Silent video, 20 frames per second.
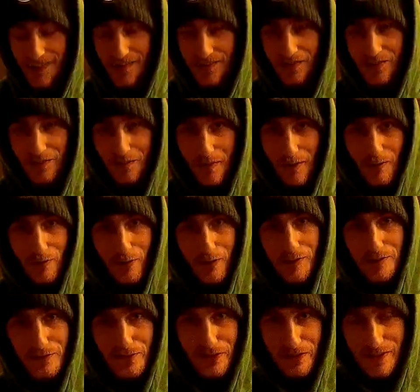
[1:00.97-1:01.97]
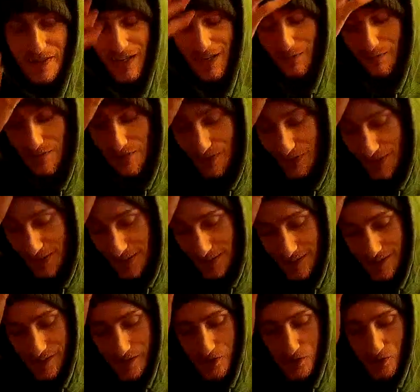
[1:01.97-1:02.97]
one of my first few times flying
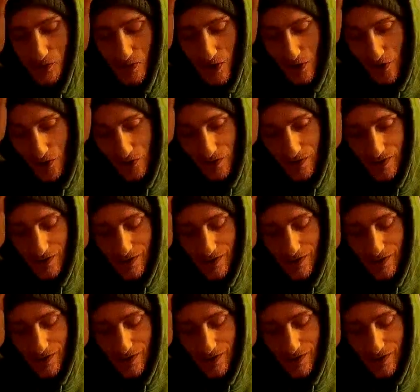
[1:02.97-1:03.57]
this drone,